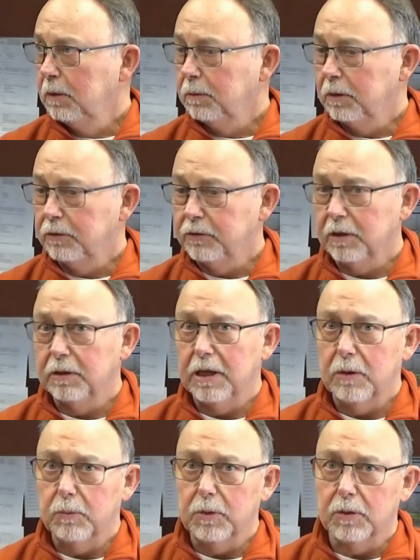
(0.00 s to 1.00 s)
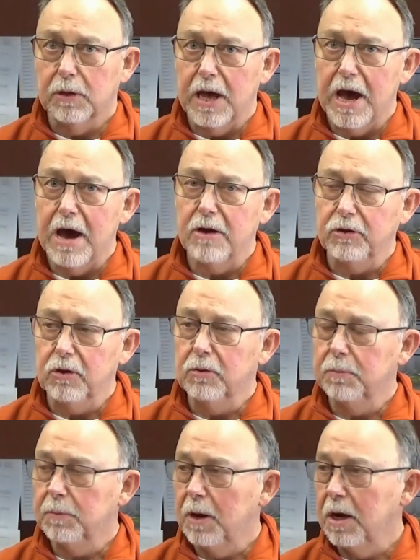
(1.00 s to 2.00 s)
because it will allow you,
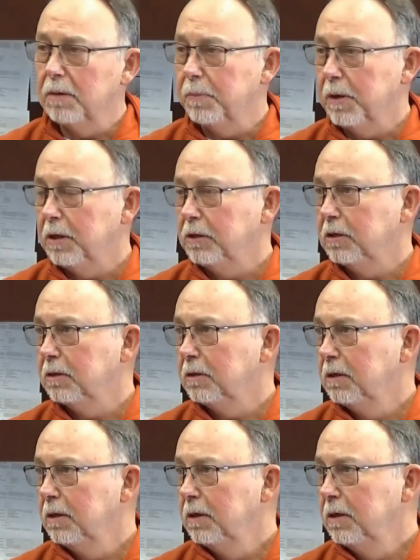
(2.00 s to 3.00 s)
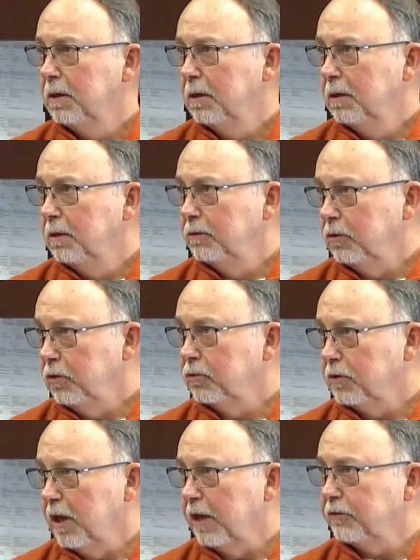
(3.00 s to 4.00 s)
in my opinion, to
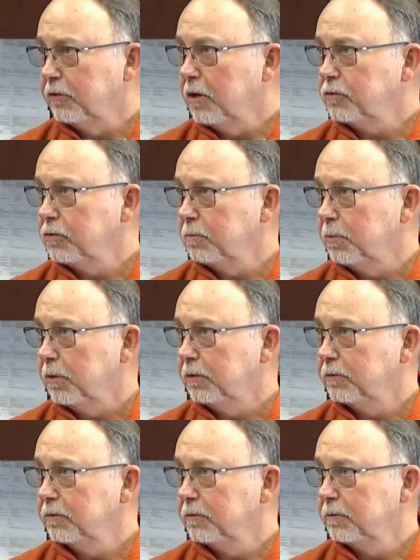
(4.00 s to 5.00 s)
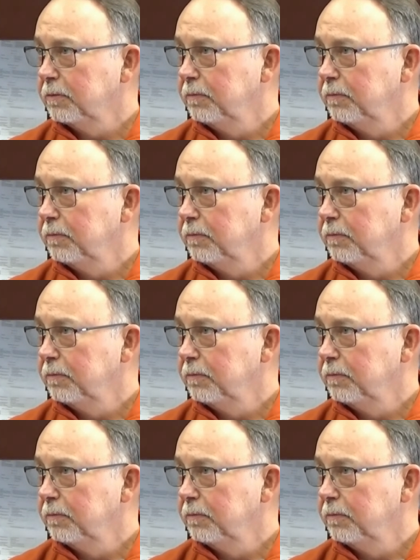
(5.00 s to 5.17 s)
use less suction points,